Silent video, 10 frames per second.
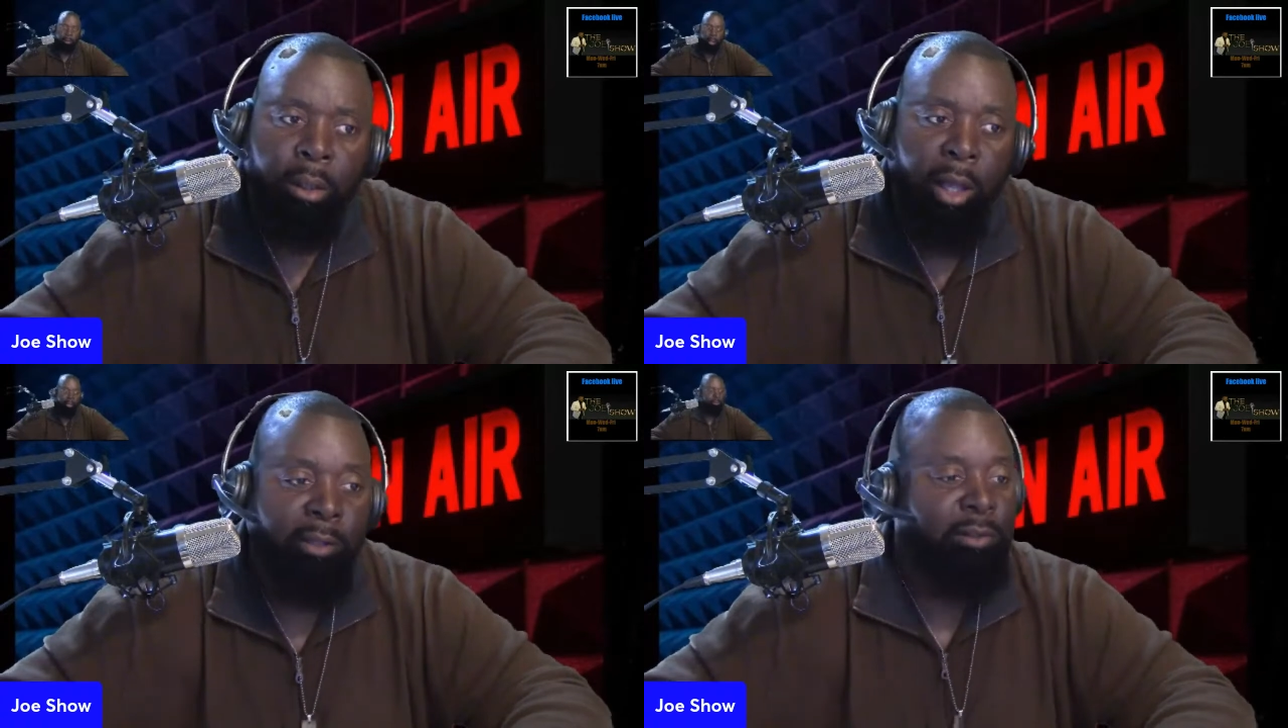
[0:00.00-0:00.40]

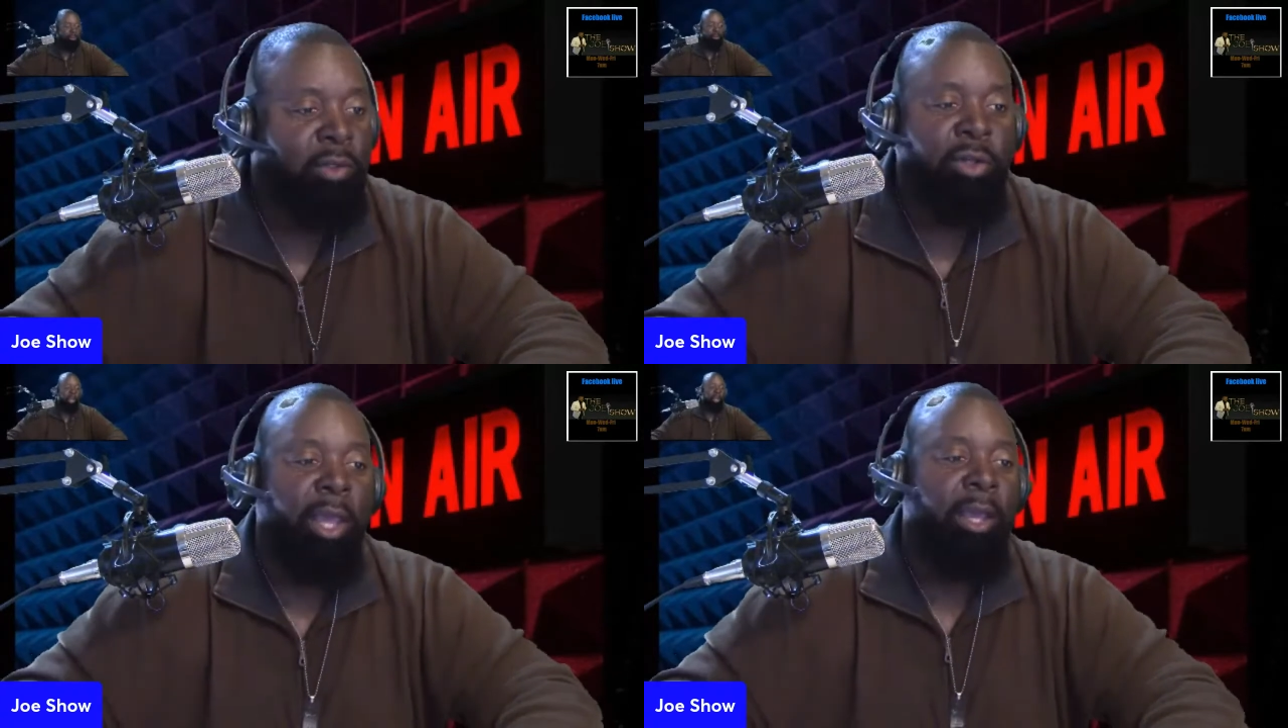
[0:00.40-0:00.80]
I said,
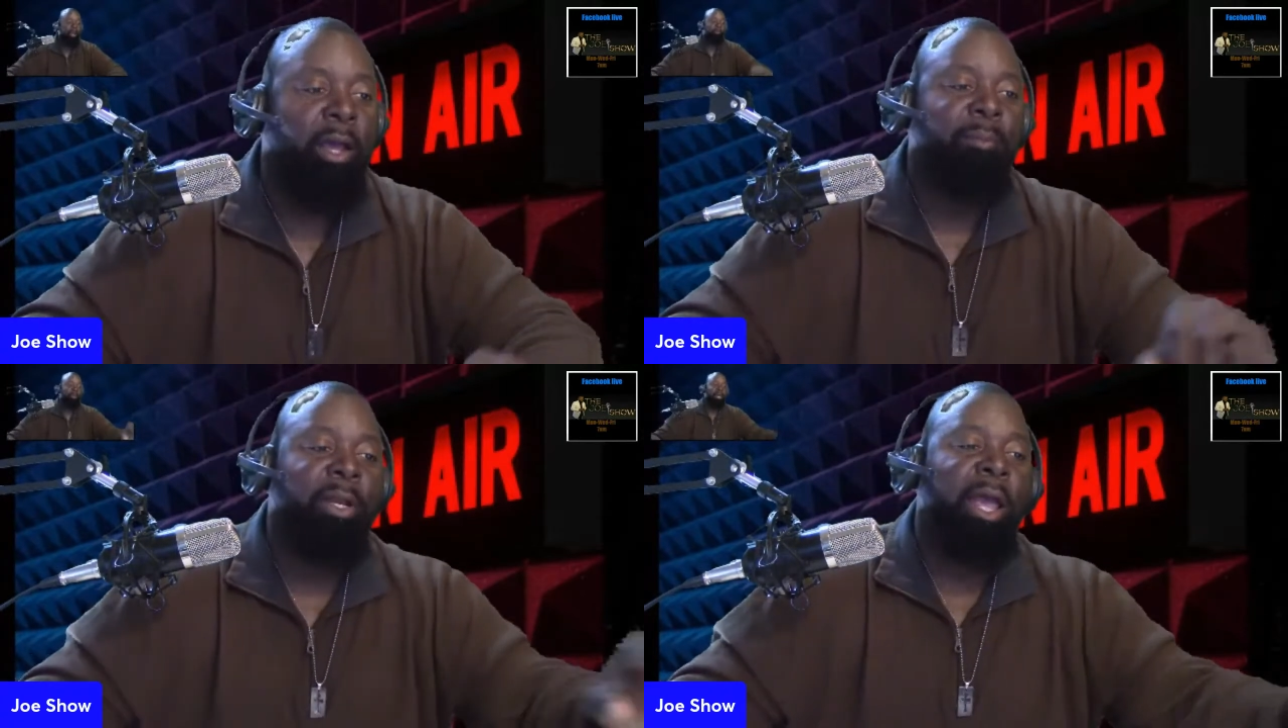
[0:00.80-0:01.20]
you can't
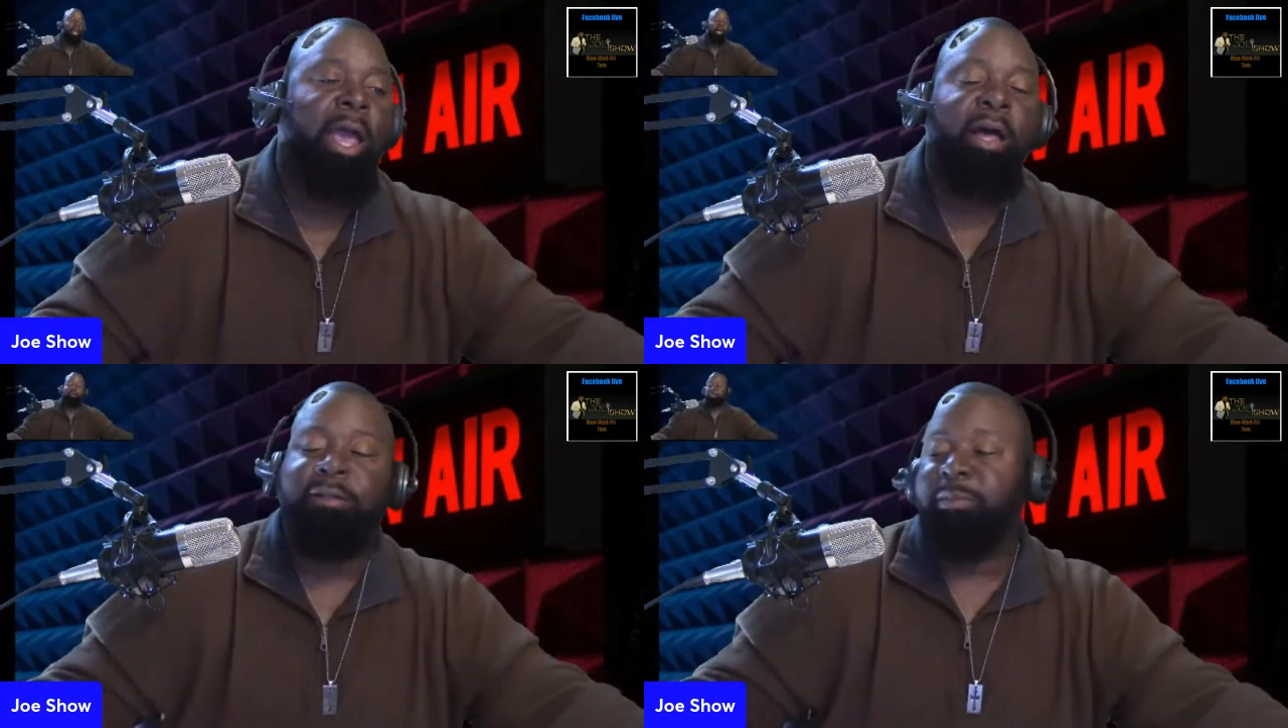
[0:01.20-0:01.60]
come in the
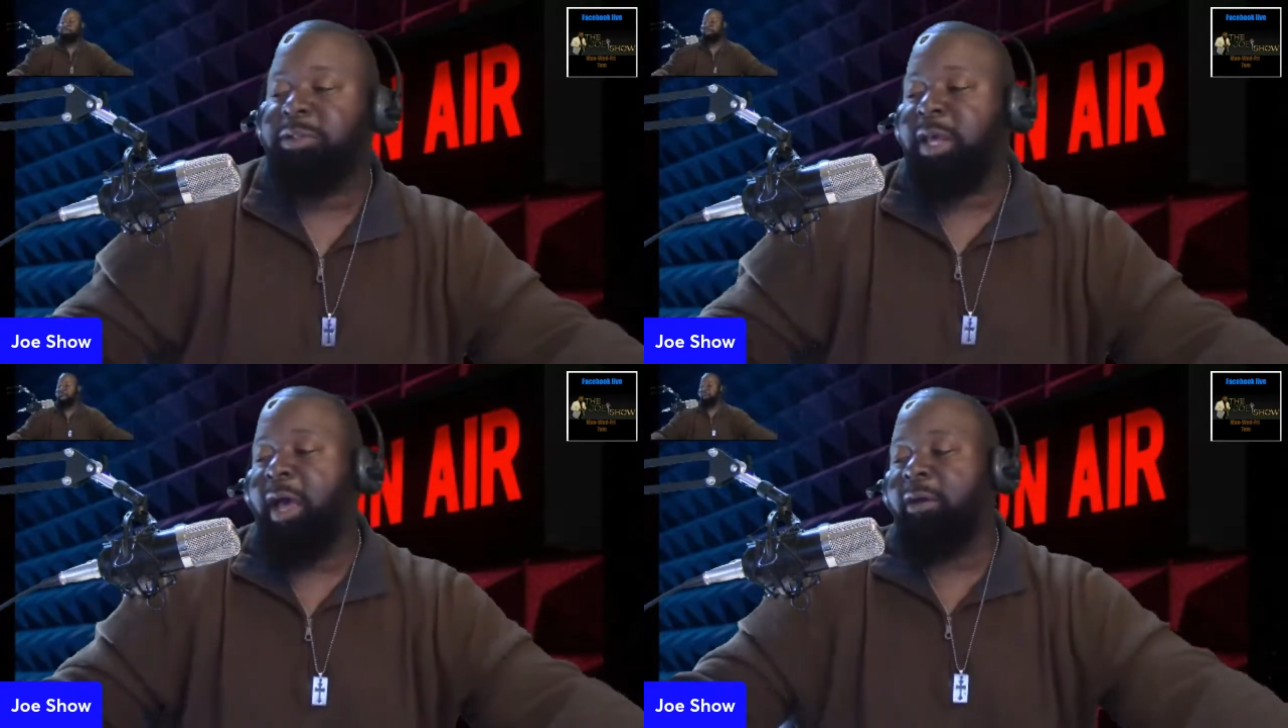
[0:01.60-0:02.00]
house. I'm
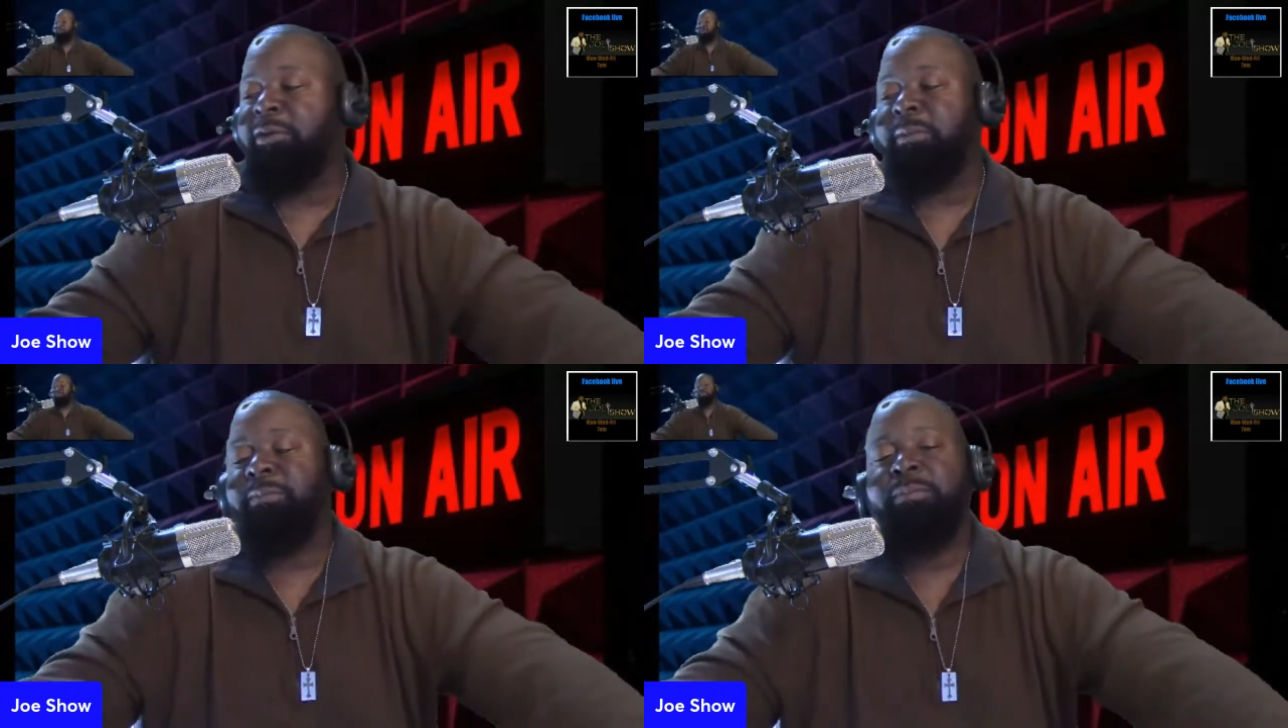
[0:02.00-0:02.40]
sorry.